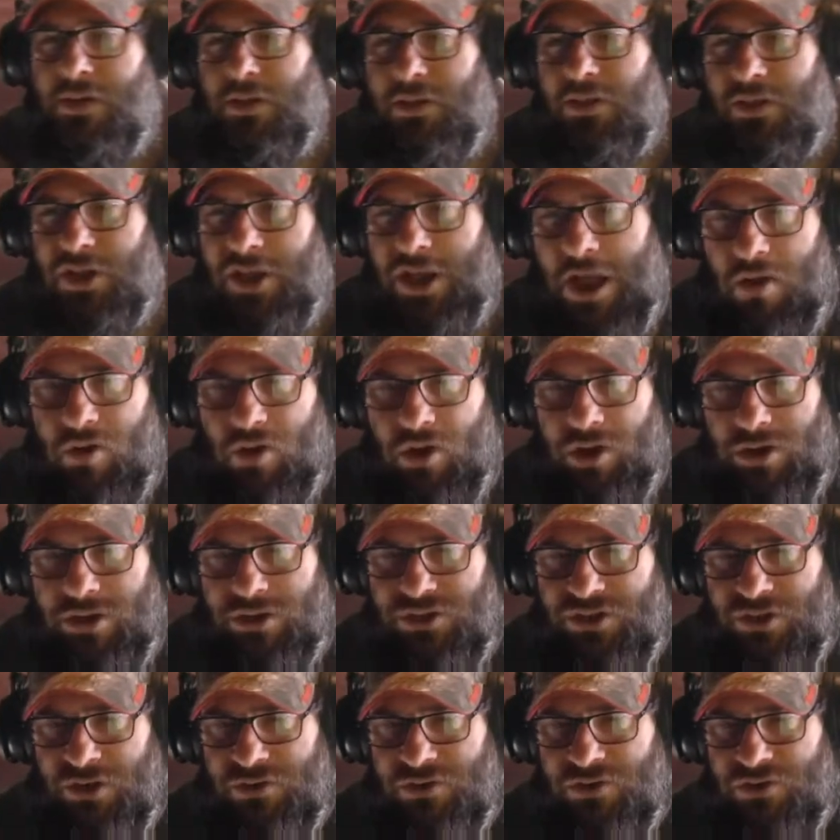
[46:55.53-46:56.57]
Look how good
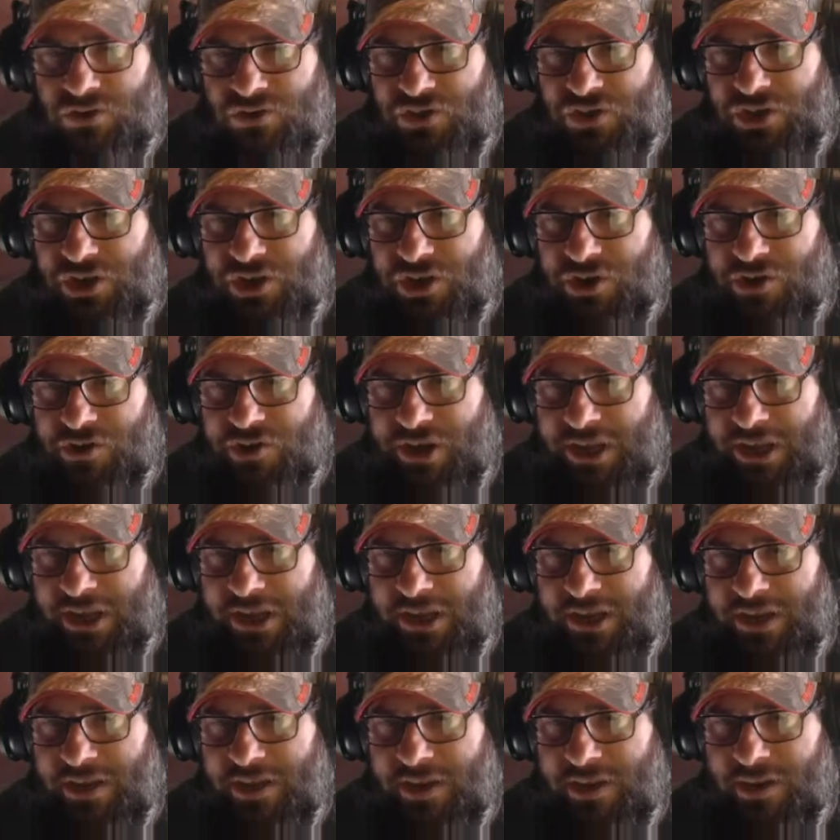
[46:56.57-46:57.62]
Social
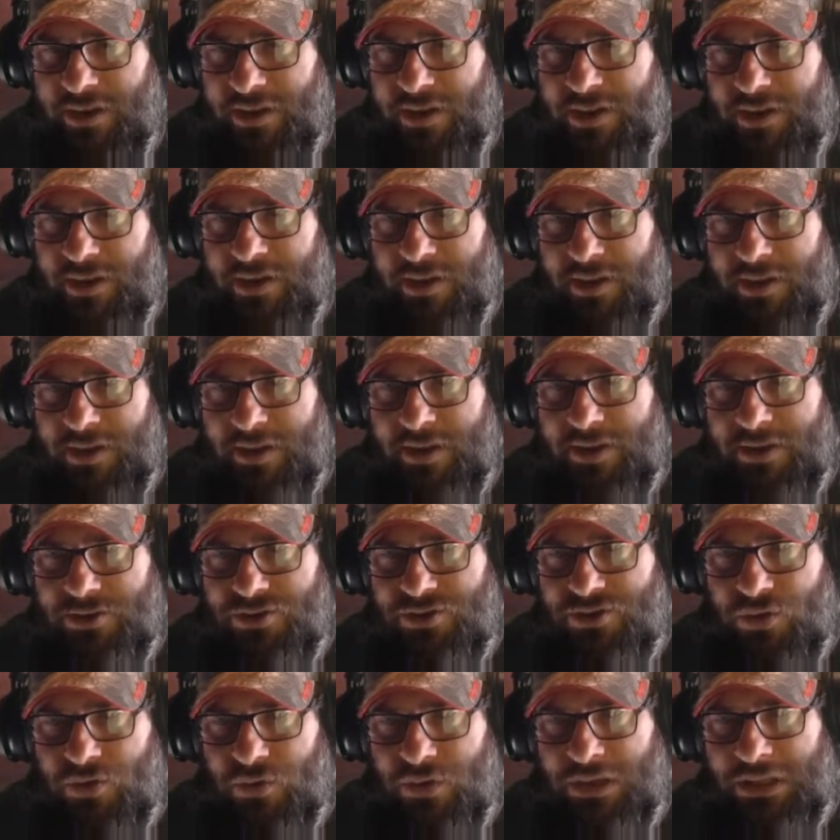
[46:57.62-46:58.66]
Security is
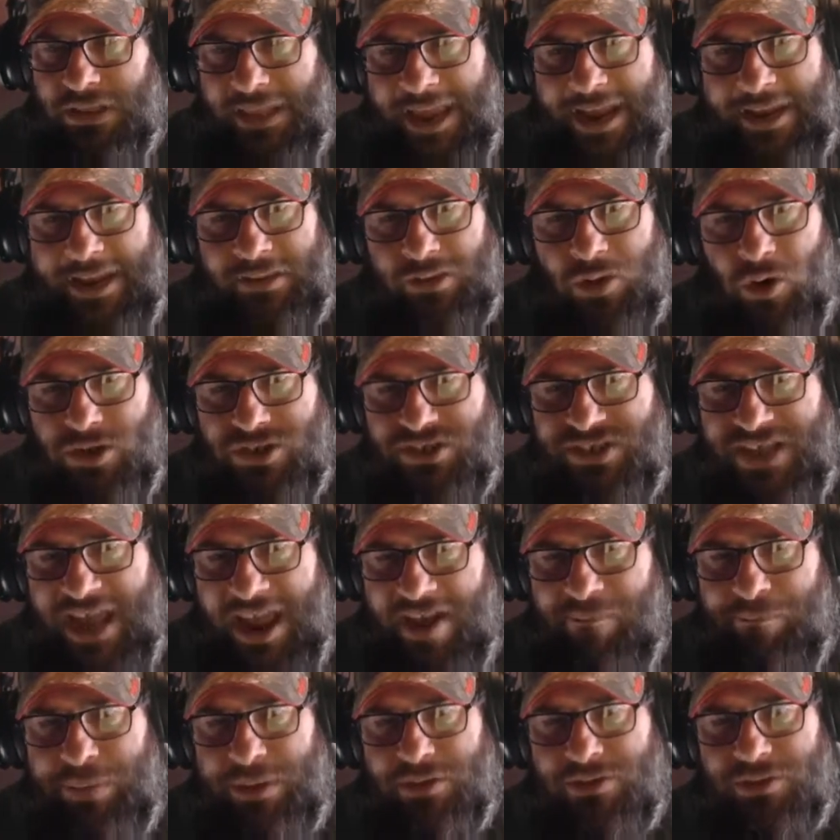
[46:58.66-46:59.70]
doing. Landlords
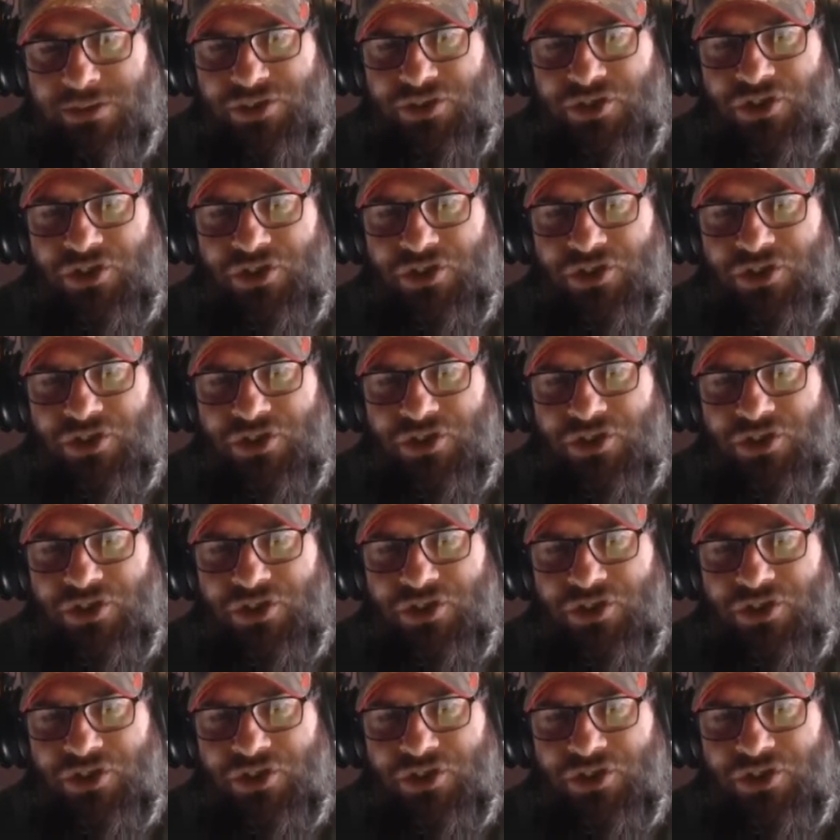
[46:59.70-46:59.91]
have bills